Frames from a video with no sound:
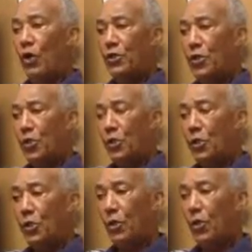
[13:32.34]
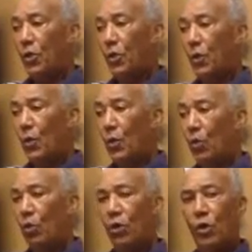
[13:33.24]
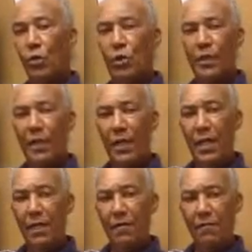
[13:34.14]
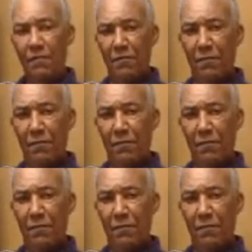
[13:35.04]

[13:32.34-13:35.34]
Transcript: A student will learn what they live.